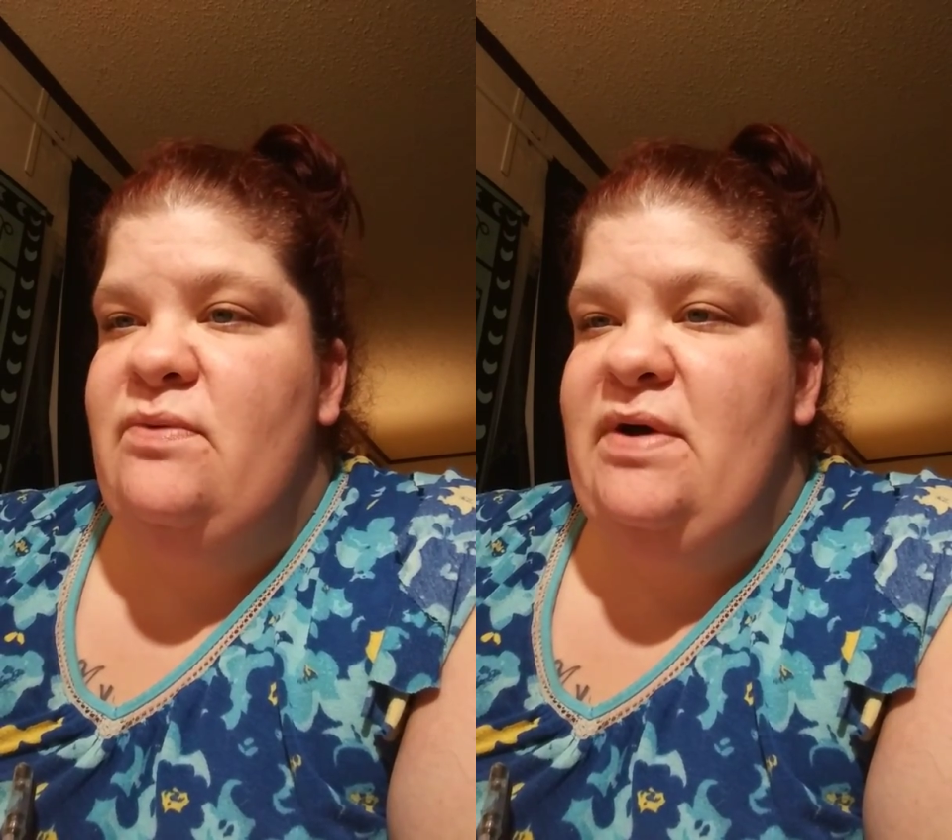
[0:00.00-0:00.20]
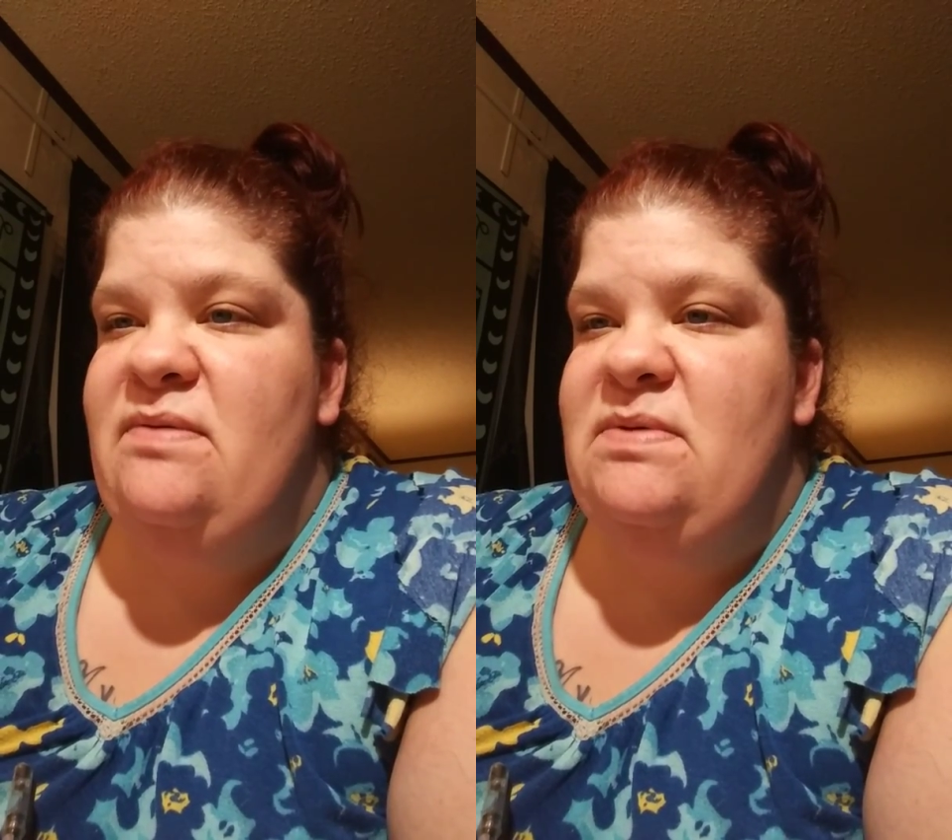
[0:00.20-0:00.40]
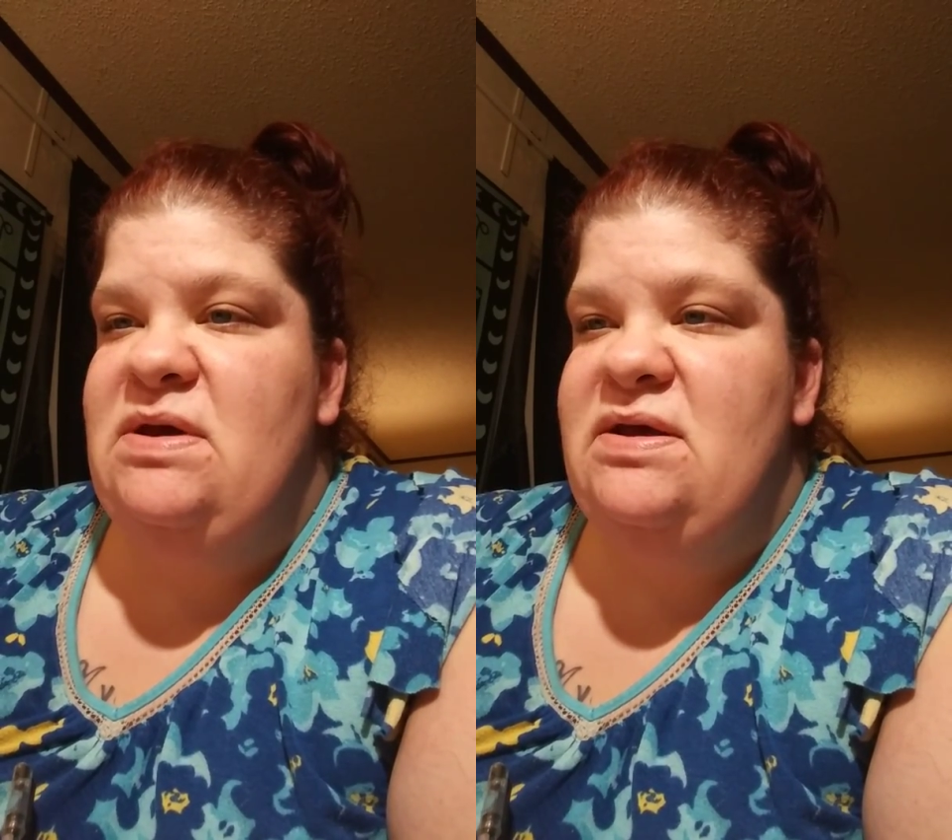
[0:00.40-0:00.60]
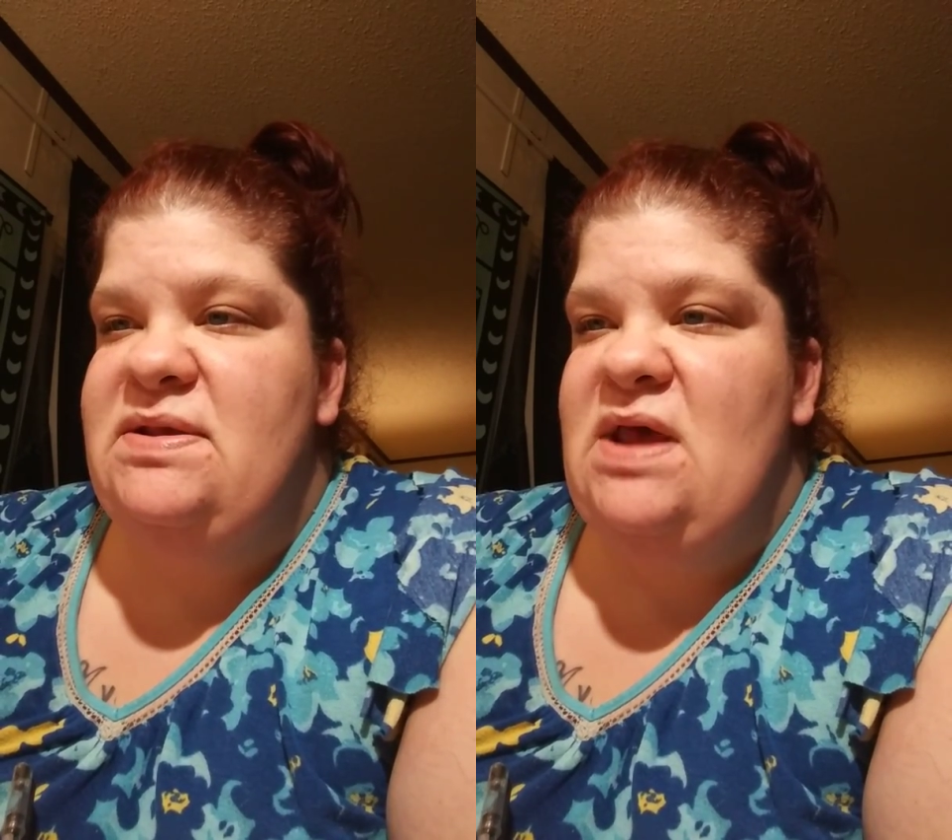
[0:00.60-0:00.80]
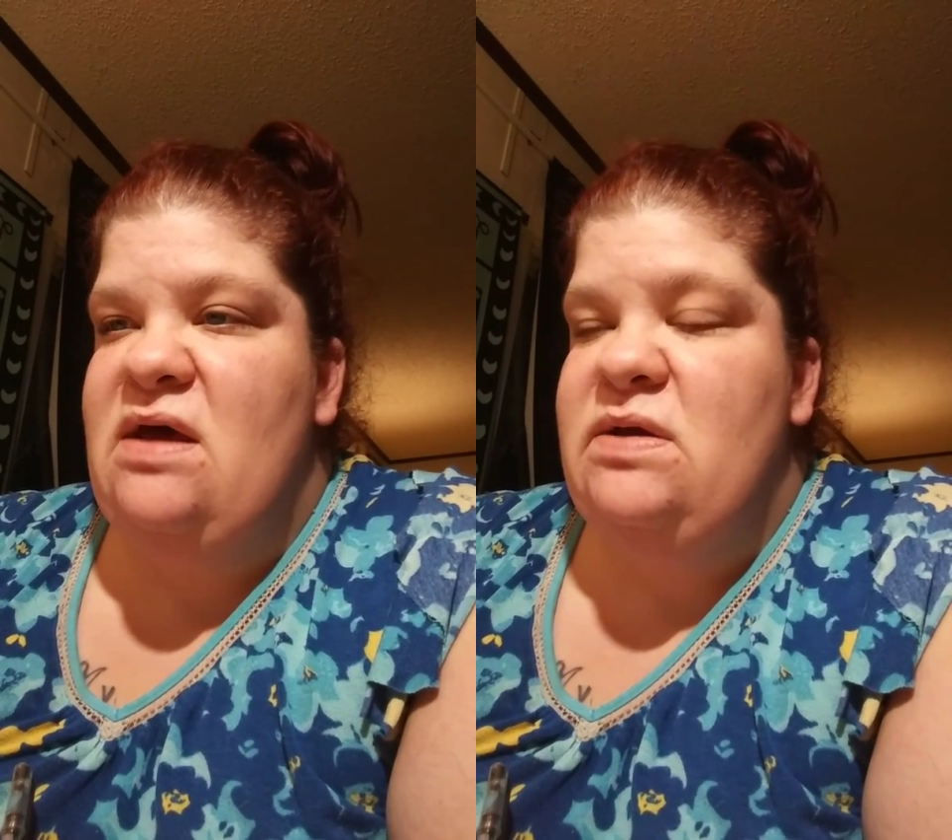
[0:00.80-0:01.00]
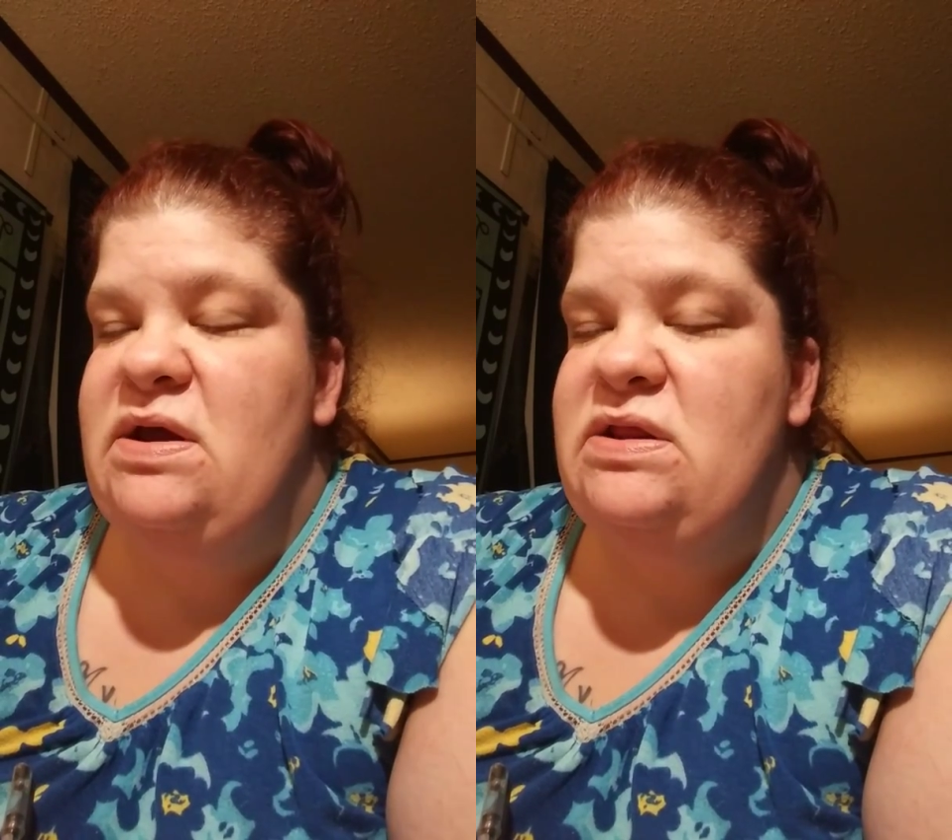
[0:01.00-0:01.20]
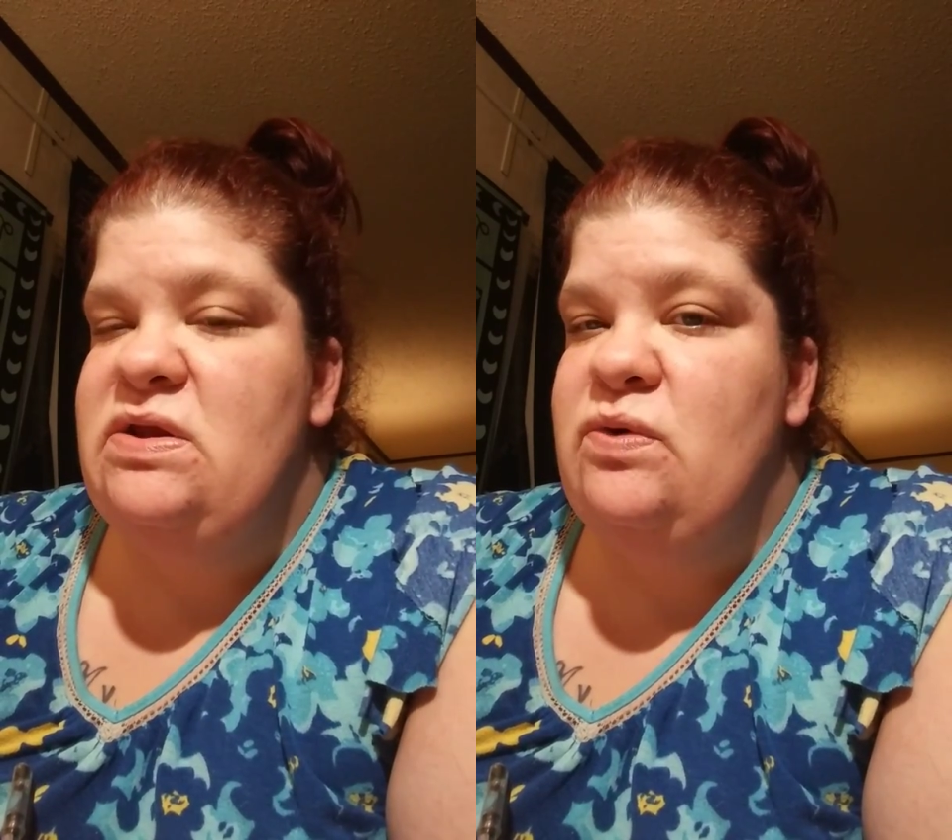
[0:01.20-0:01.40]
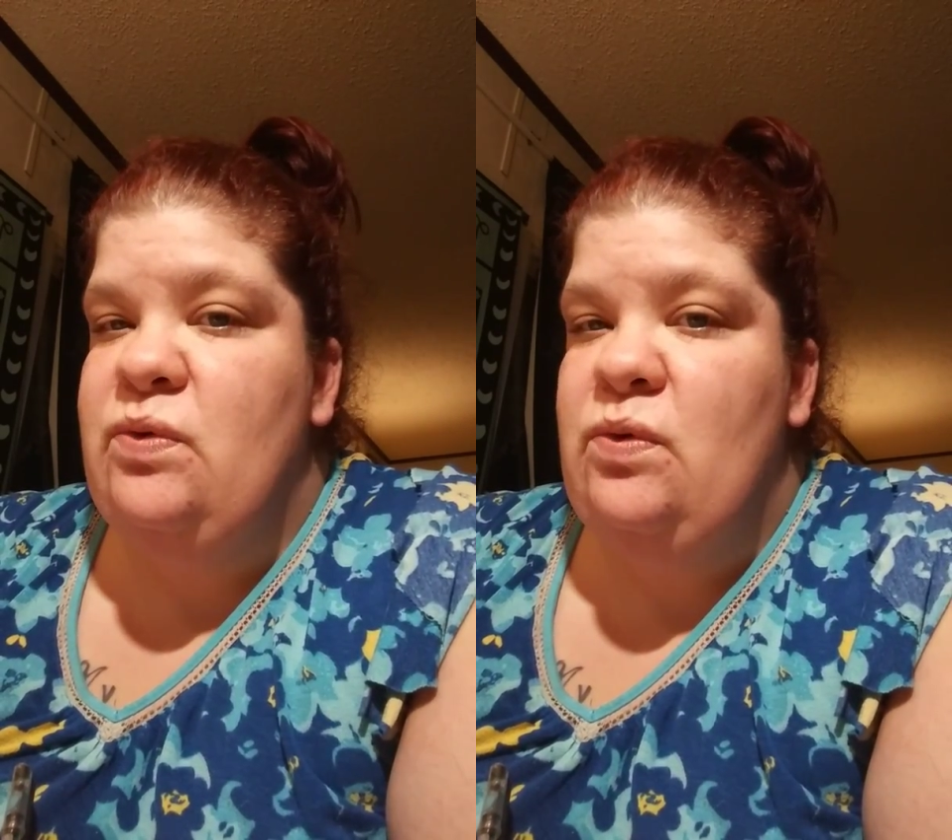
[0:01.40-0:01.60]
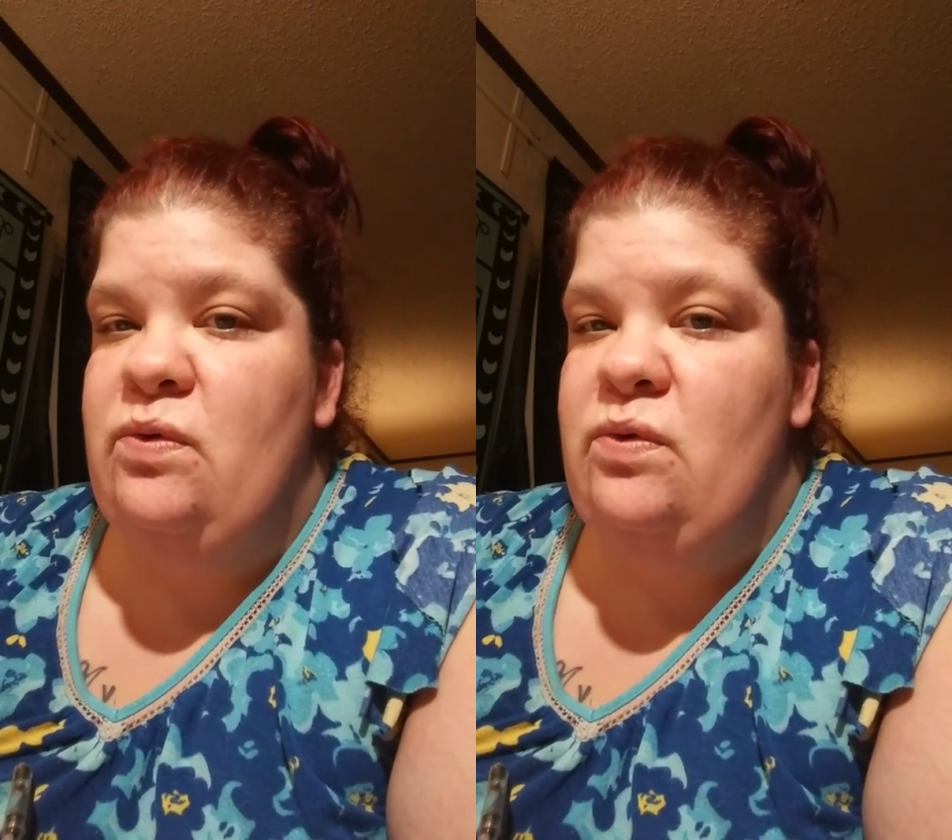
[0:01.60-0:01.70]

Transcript: way because I like the cool,